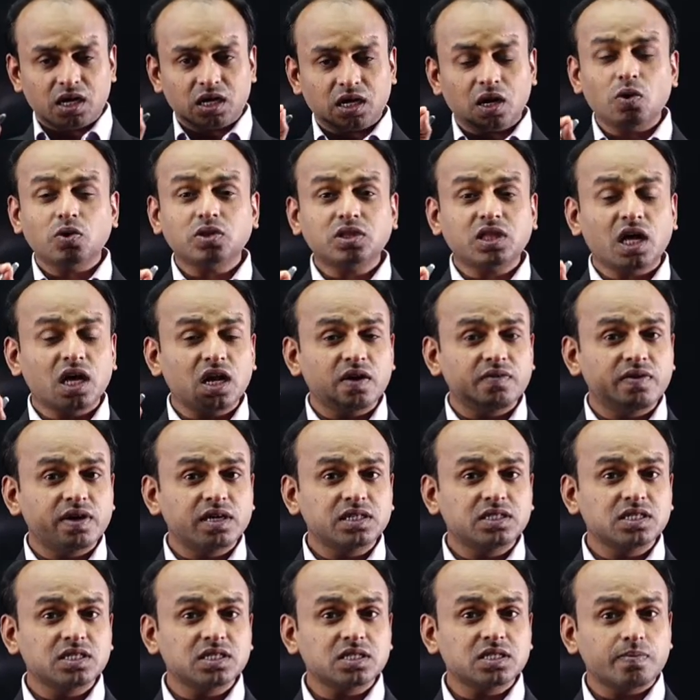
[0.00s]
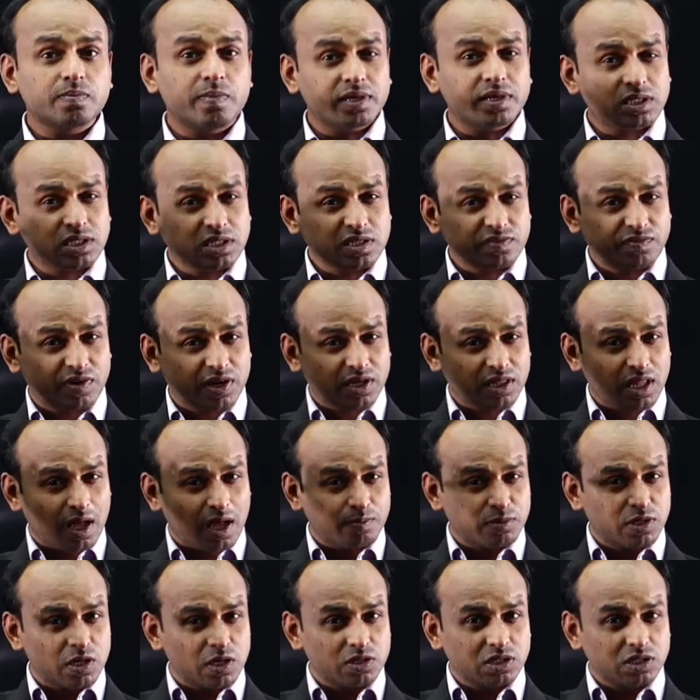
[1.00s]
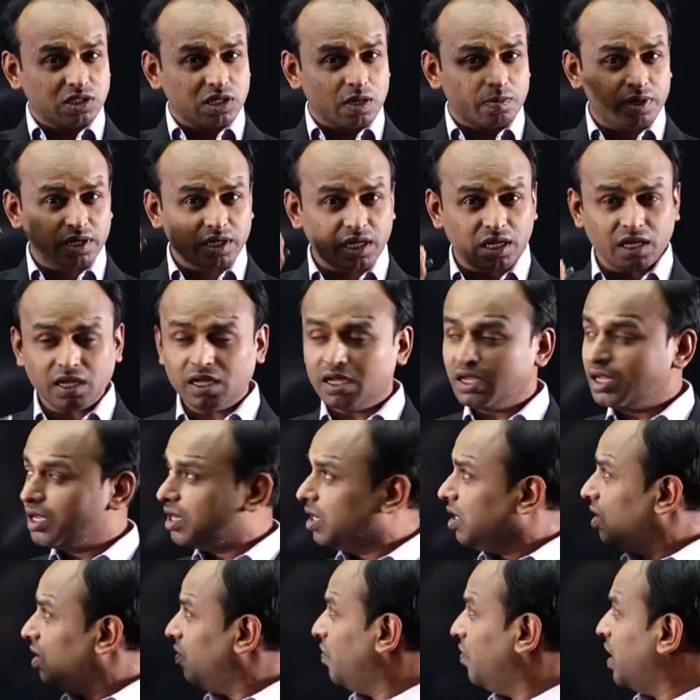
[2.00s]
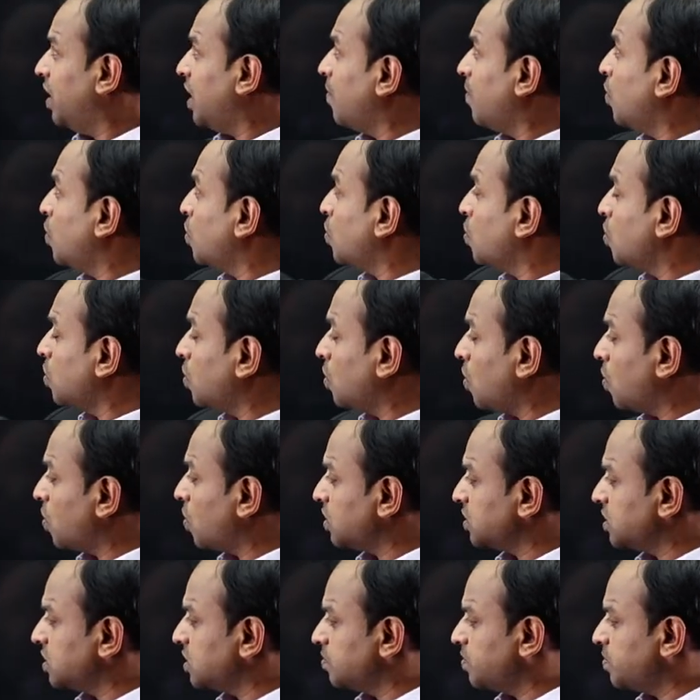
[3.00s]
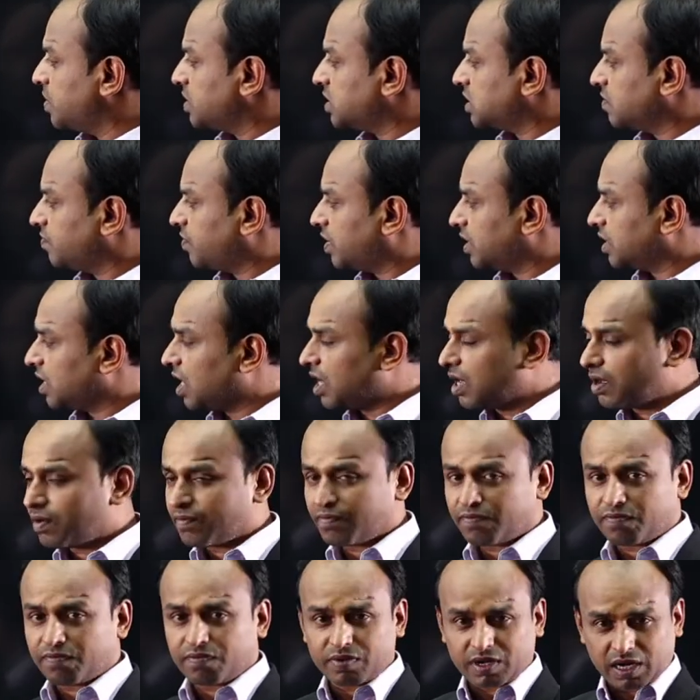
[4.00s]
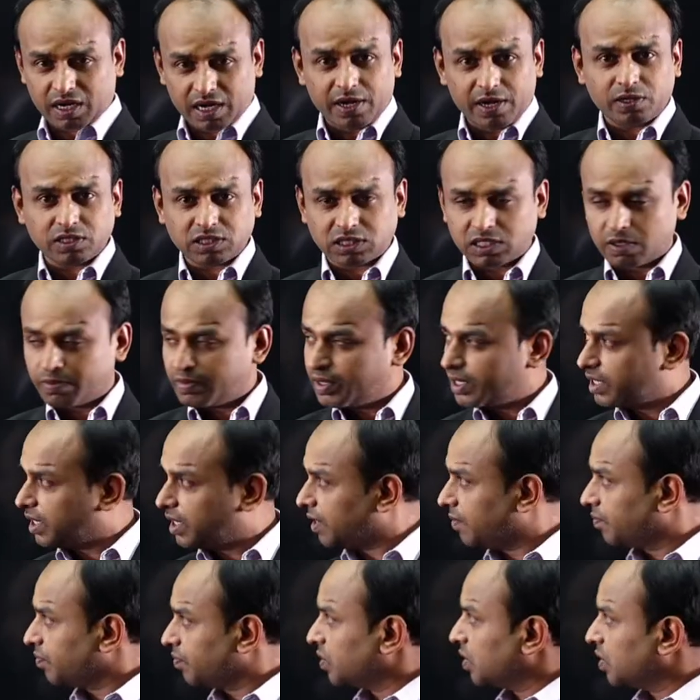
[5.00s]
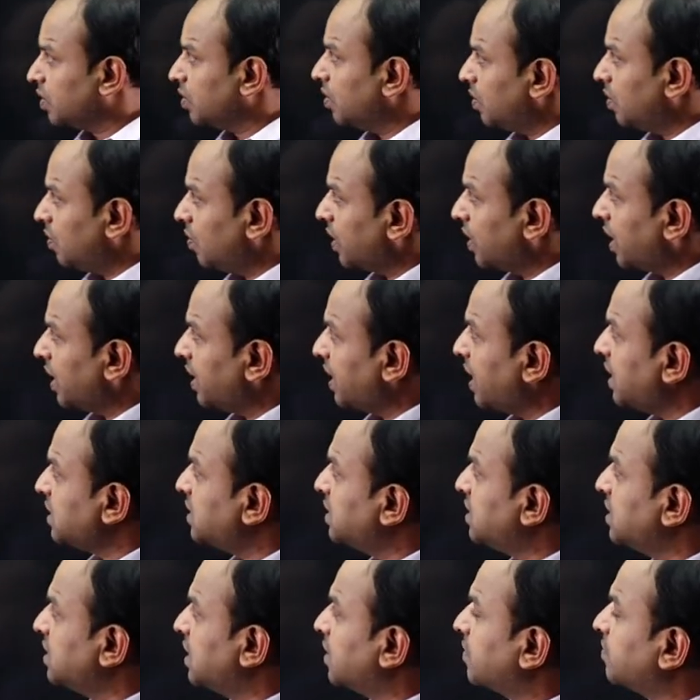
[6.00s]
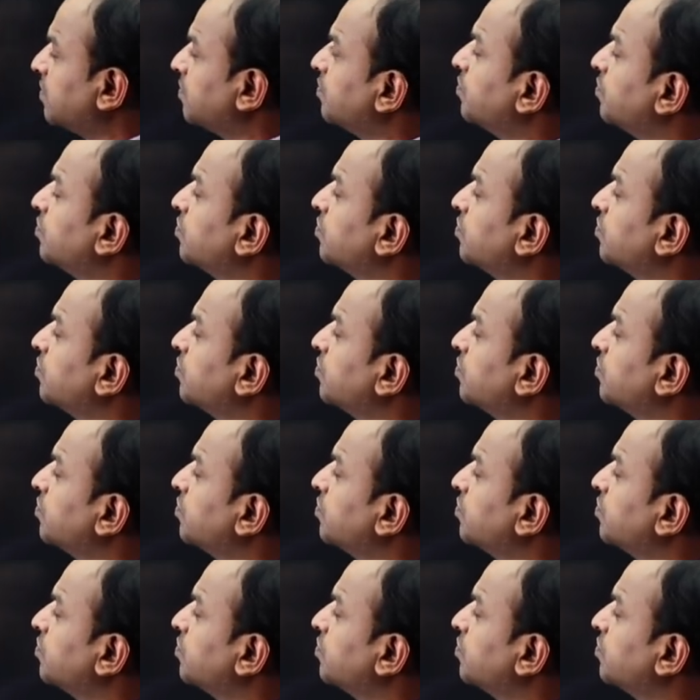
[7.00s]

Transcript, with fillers: Routh Hurwitz is the best for the absolute stability, where about root locus is best for the relative stability. Okay, nice, dear.